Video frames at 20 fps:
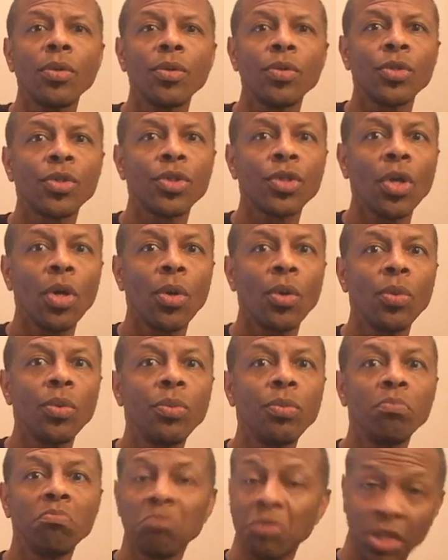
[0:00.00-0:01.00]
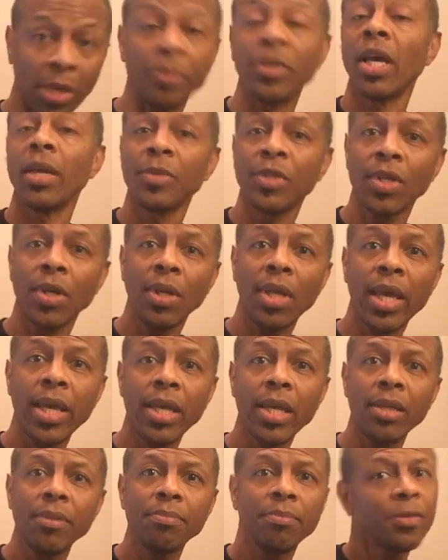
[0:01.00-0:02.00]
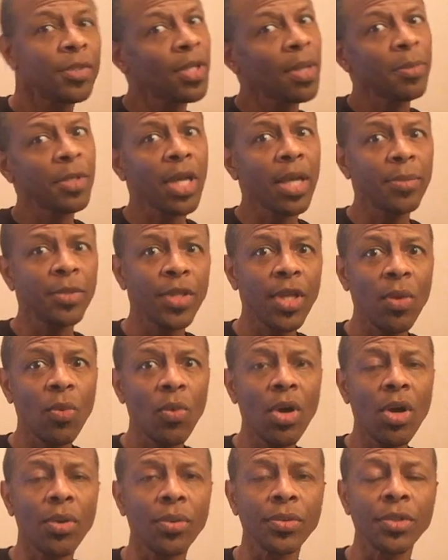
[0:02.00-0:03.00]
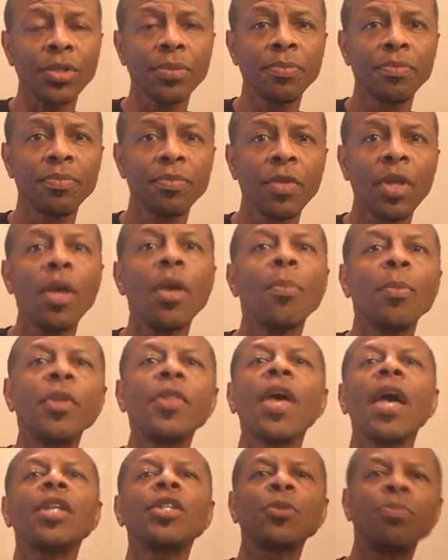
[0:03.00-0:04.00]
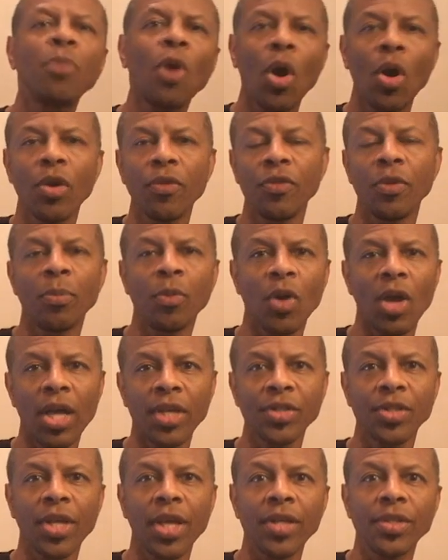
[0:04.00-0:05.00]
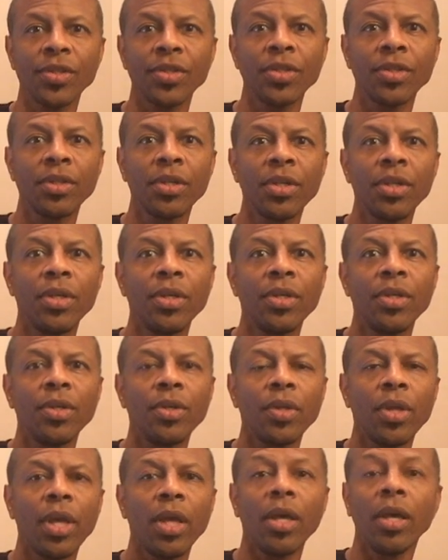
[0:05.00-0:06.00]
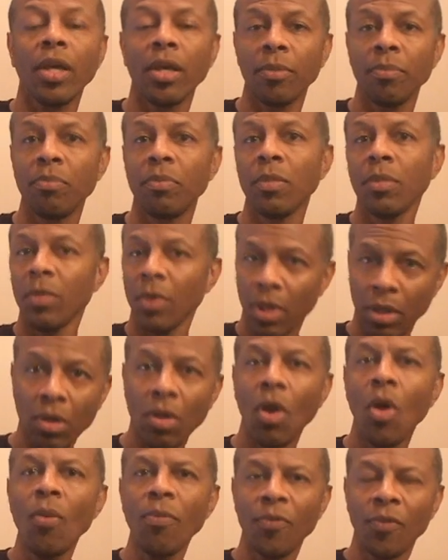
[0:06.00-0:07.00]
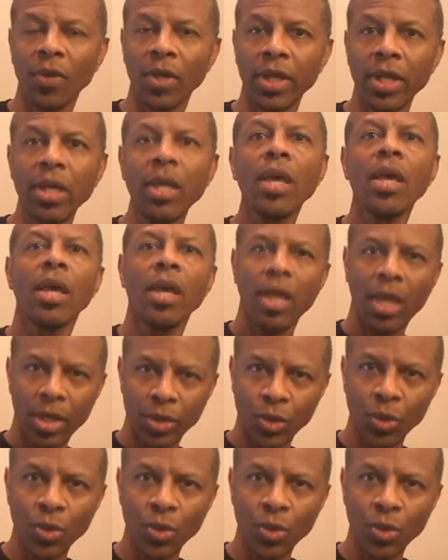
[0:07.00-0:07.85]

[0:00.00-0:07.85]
So sometimes they'll like it, sometimes they won't. But that's part of the process. And hopefully, as